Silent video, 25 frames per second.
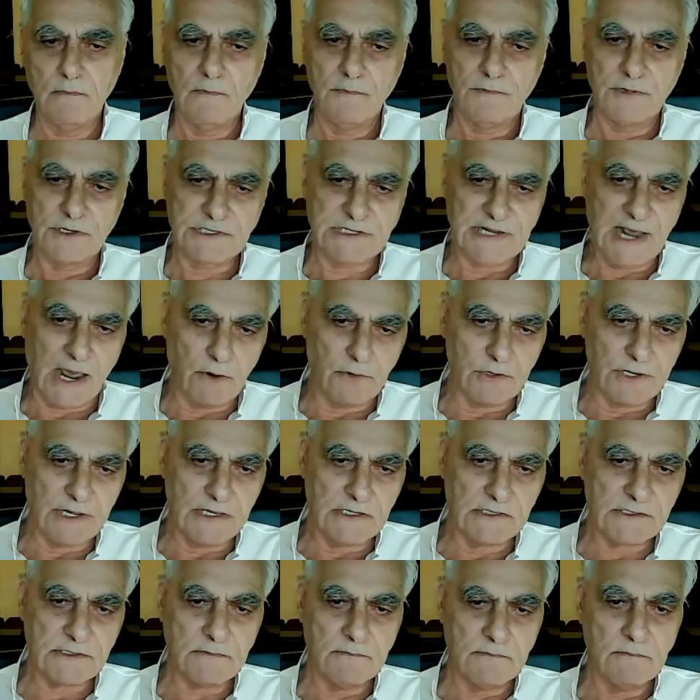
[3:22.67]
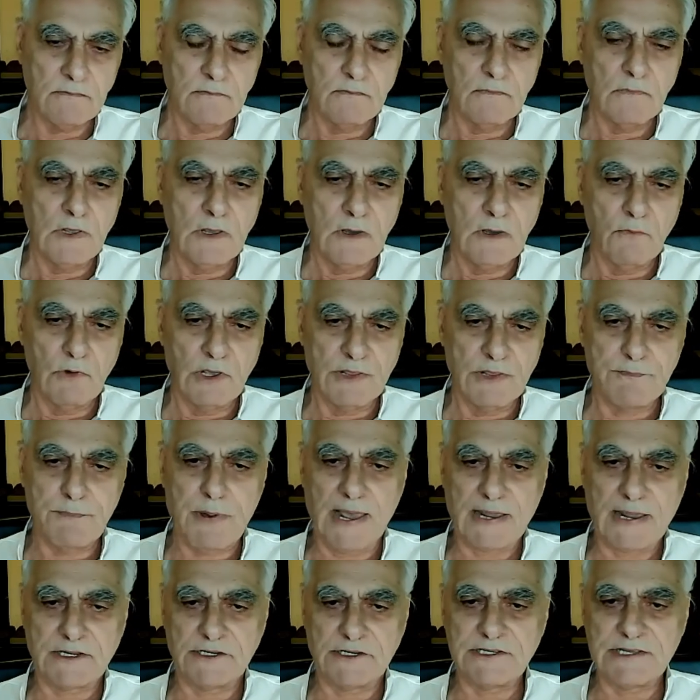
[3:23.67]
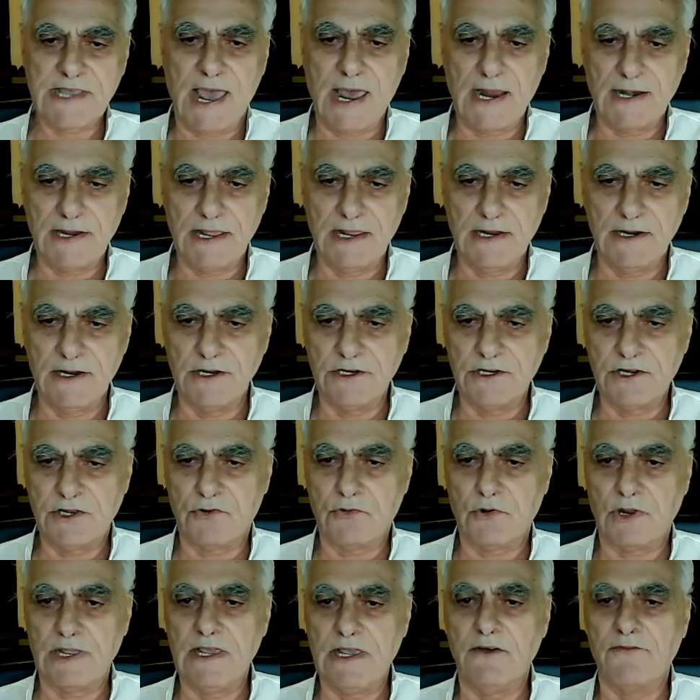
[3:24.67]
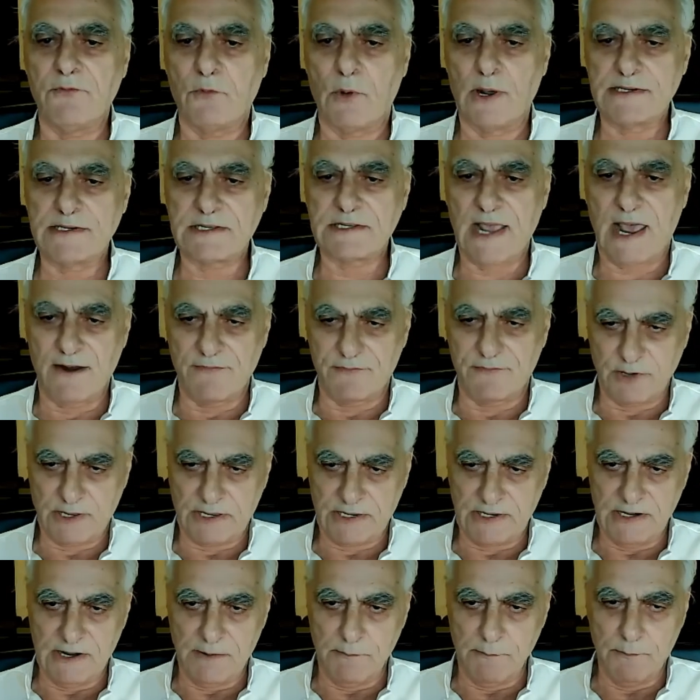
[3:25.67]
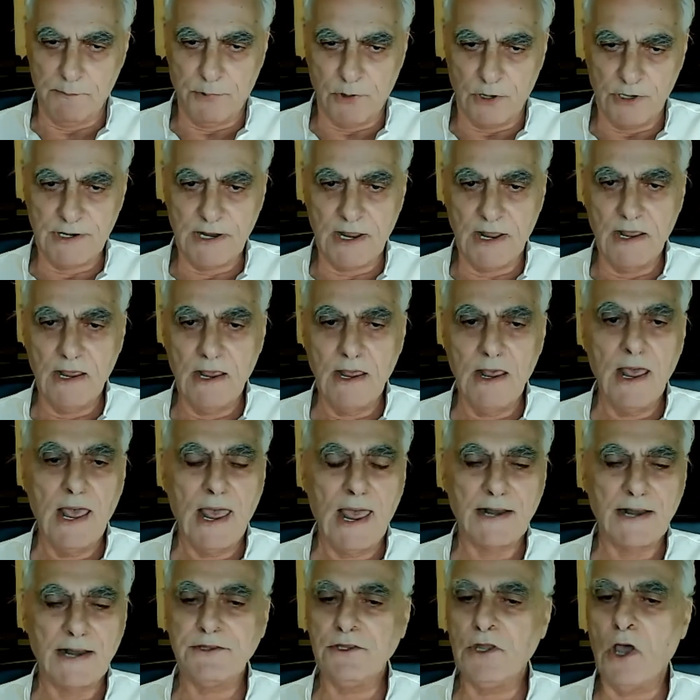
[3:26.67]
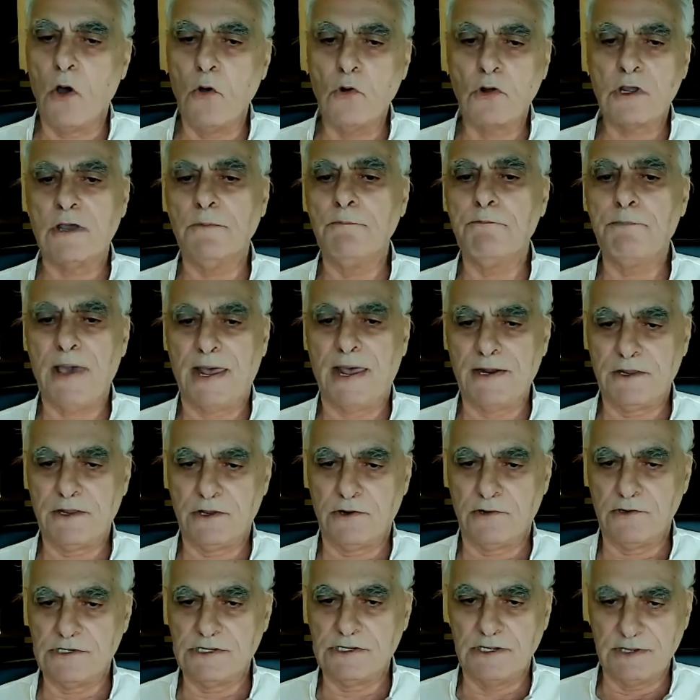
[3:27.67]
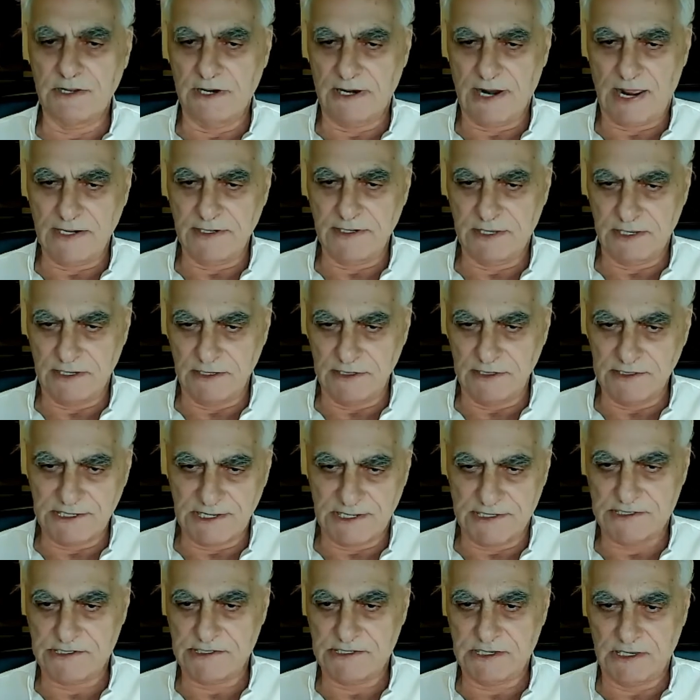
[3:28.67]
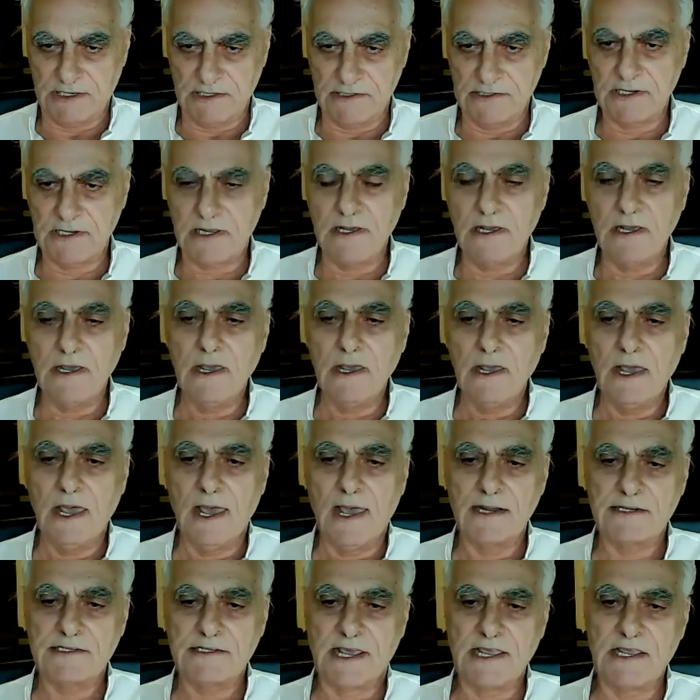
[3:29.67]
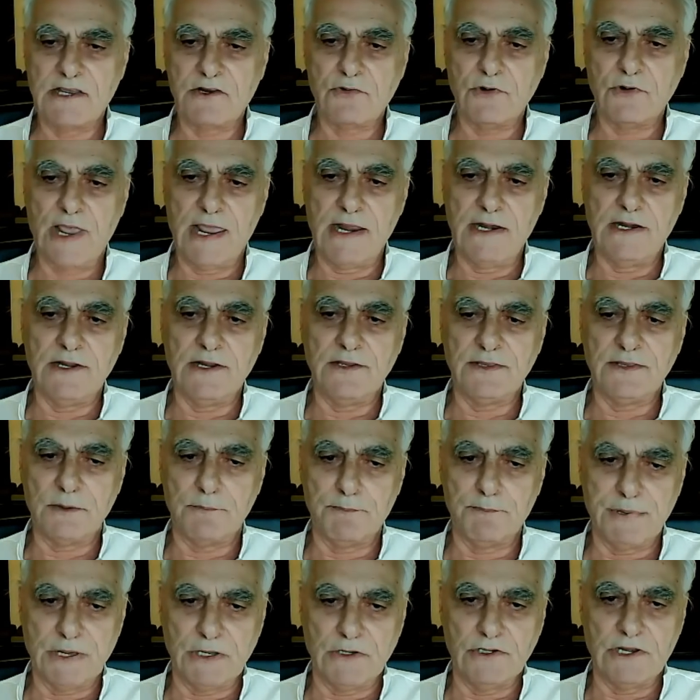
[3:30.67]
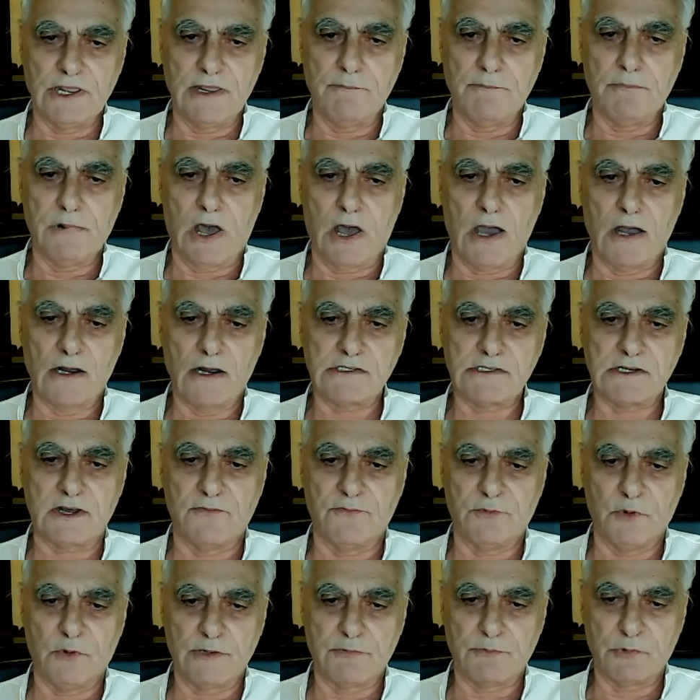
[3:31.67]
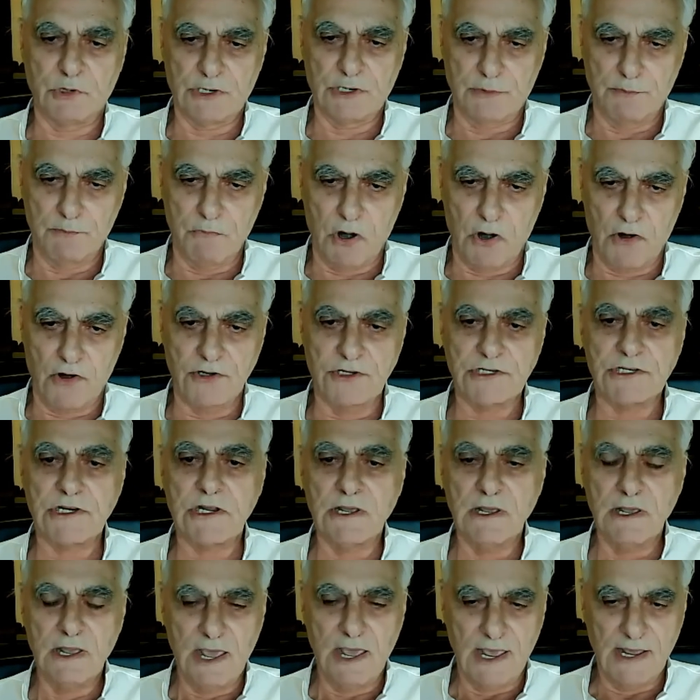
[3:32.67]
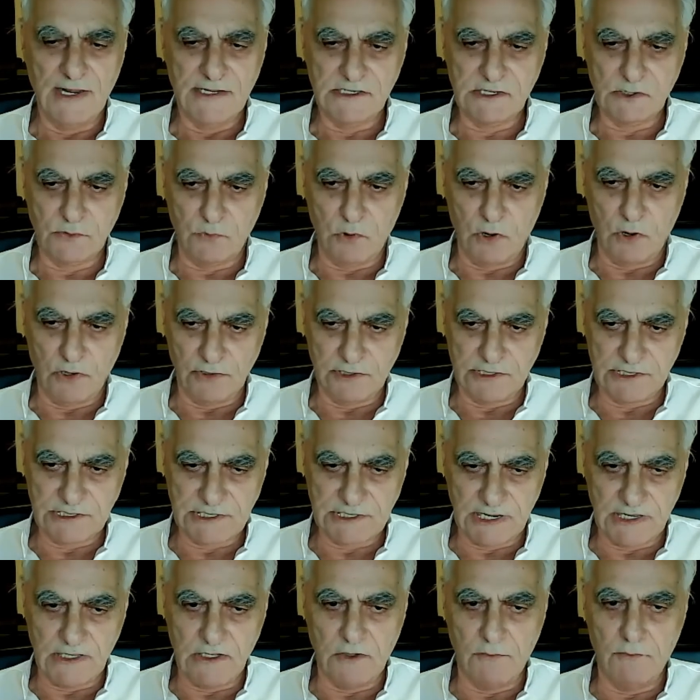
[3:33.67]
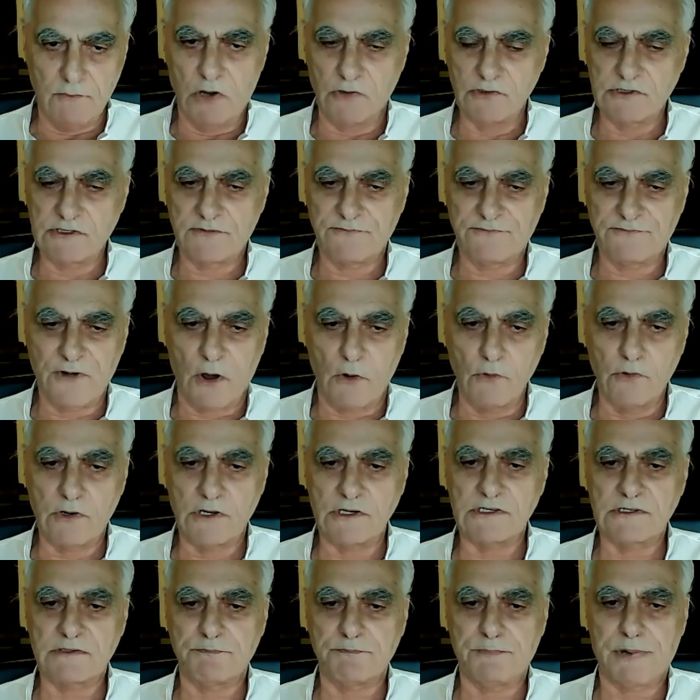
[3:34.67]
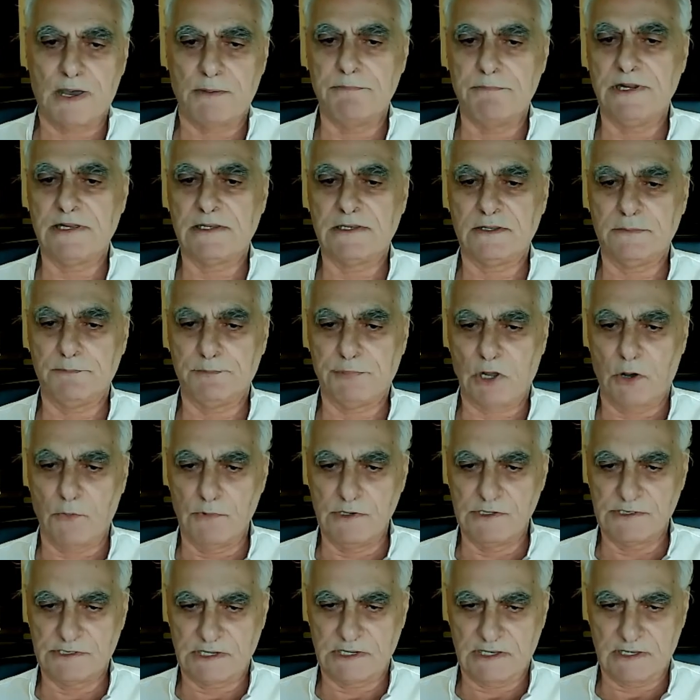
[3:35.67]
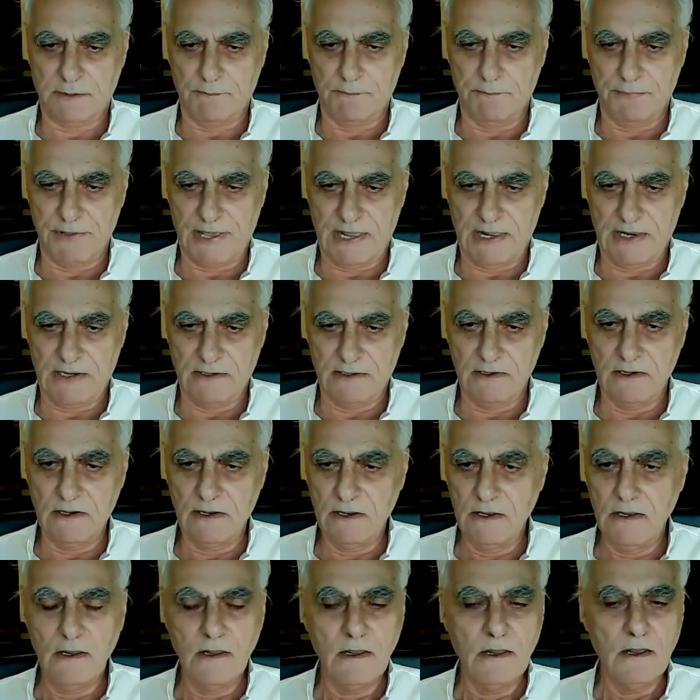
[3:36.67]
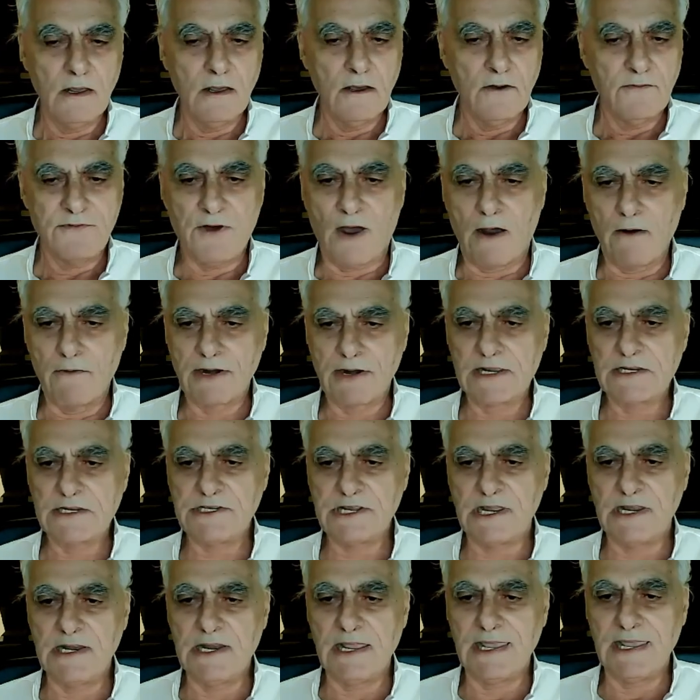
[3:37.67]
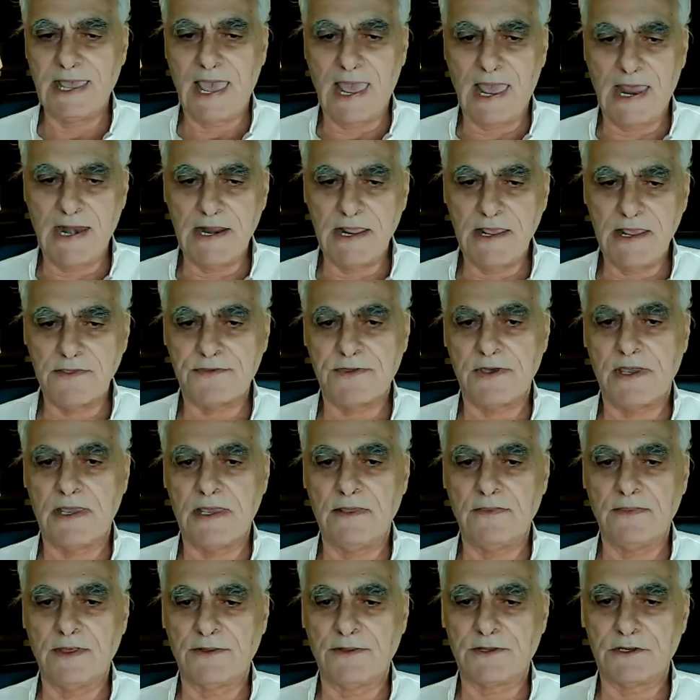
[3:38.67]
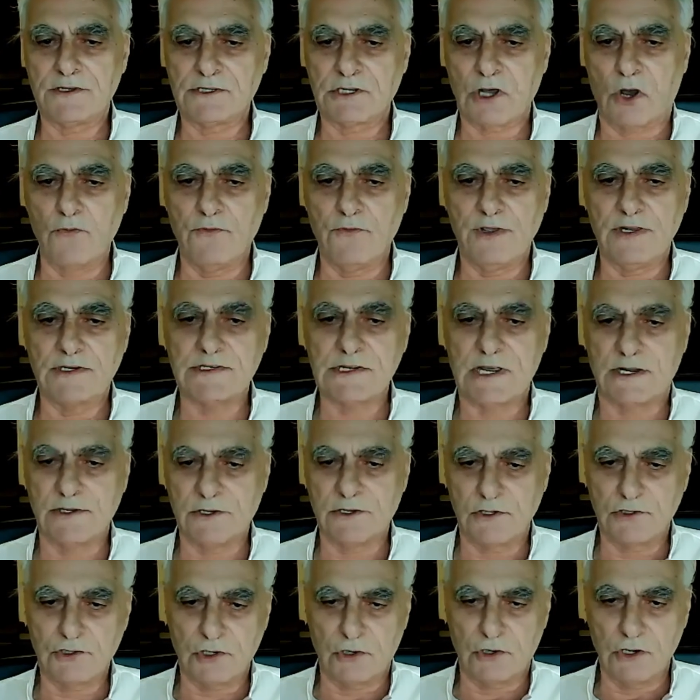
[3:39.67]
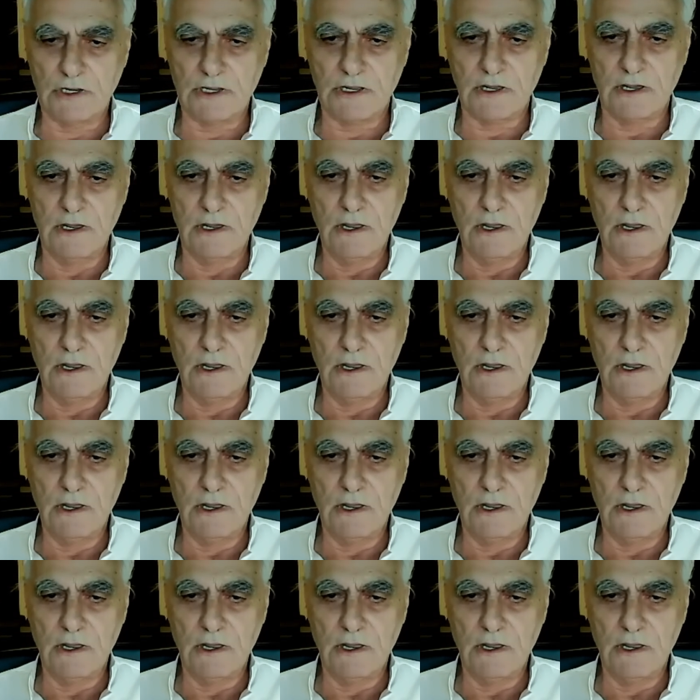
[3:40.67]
The Saudis, with Pakistani and a degree of West African input, had no competitors in the 1960s as they created the building blocks of what would emerge as the world's single most focused public diplomacy campaign, far exceeding anything that the Soviets undertook,